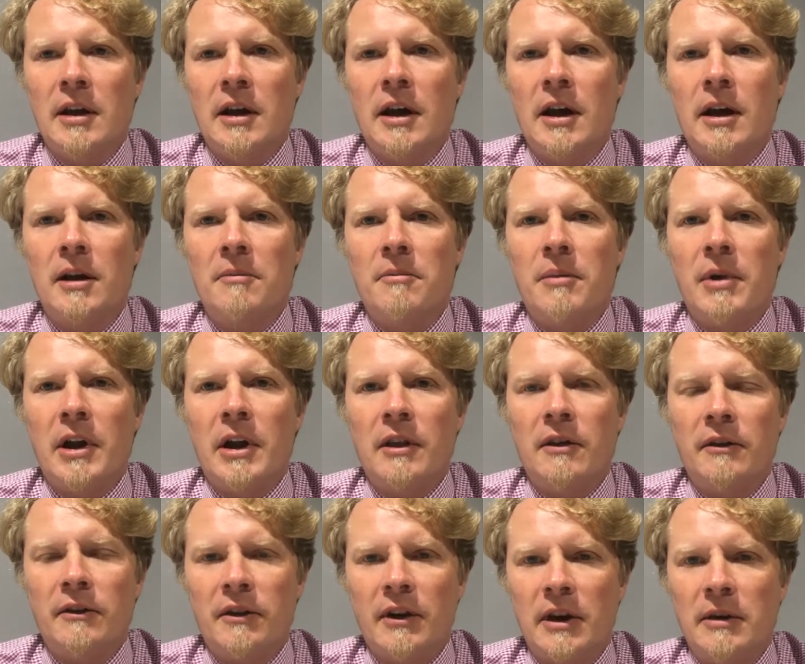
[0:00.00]
But
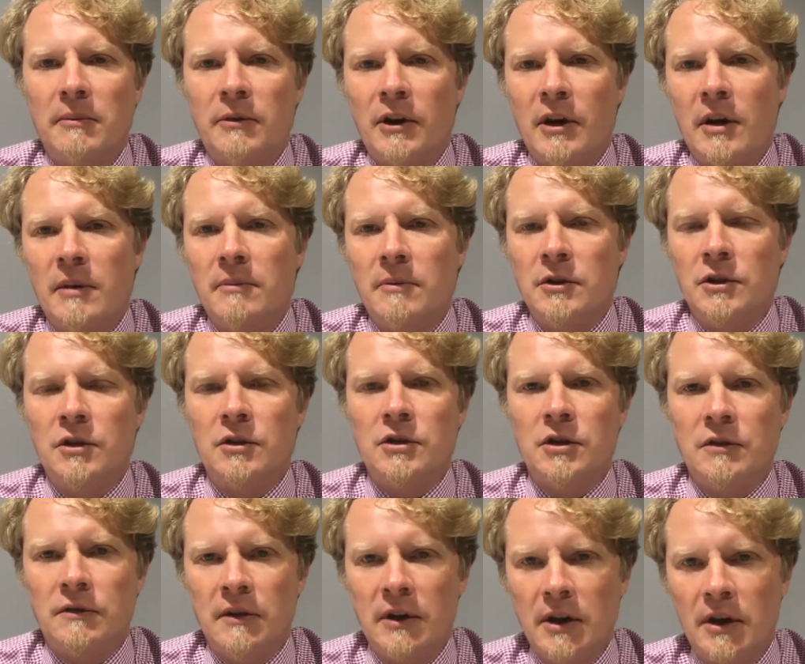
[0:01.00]
at the same time, you
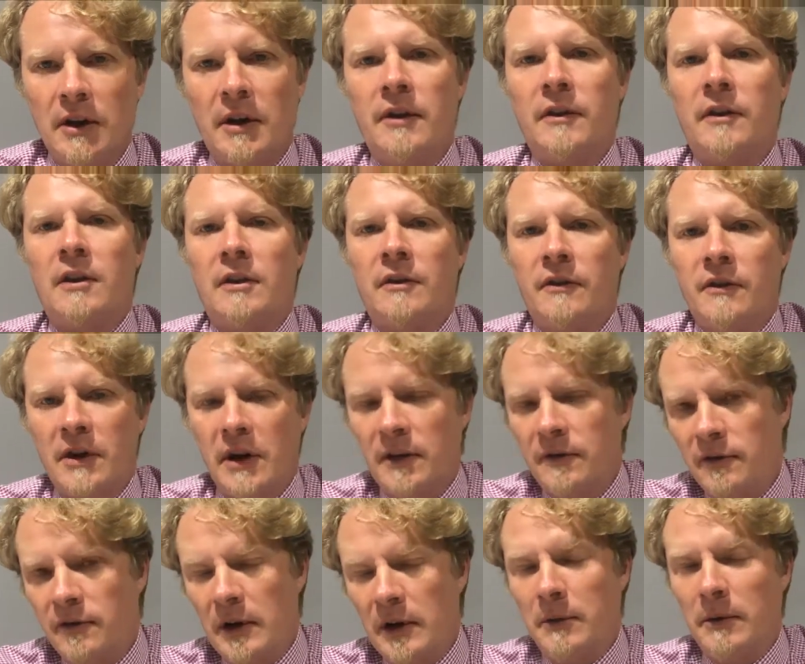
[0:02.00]
should realise that a high
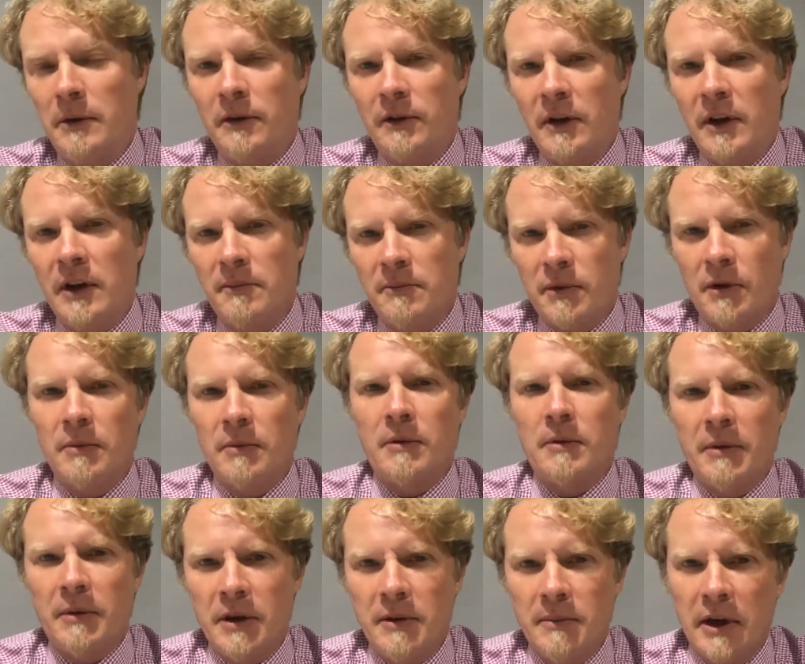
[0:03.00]
frequency
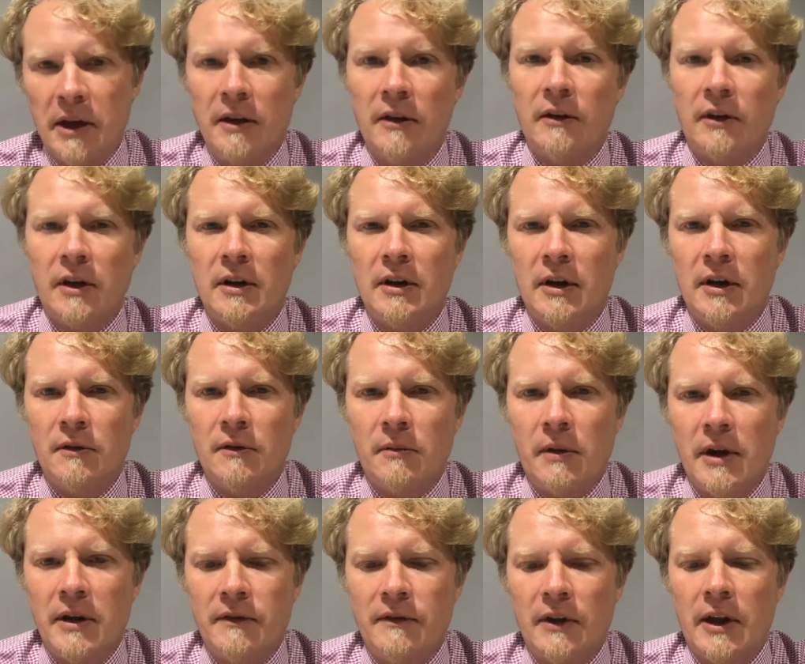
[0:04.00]
probably means a low
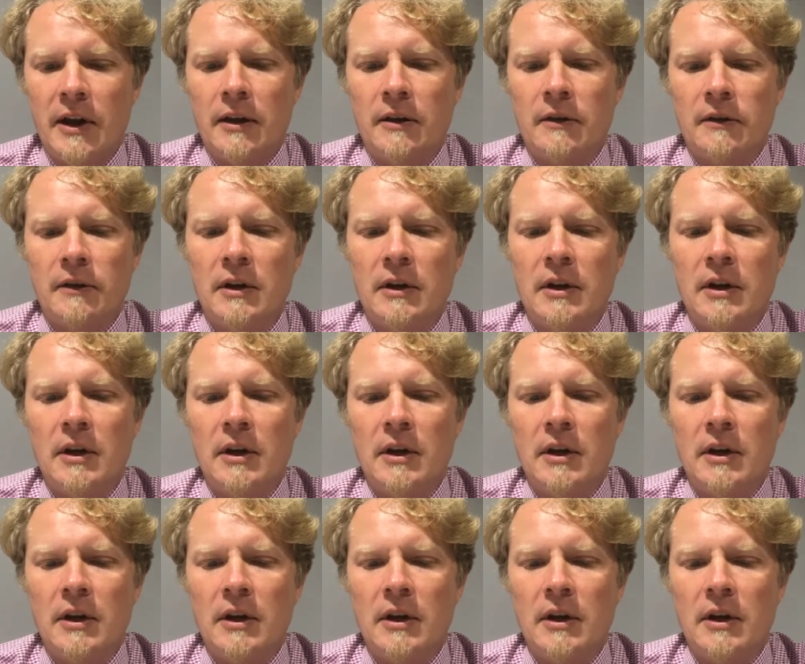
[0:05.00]
wavelength.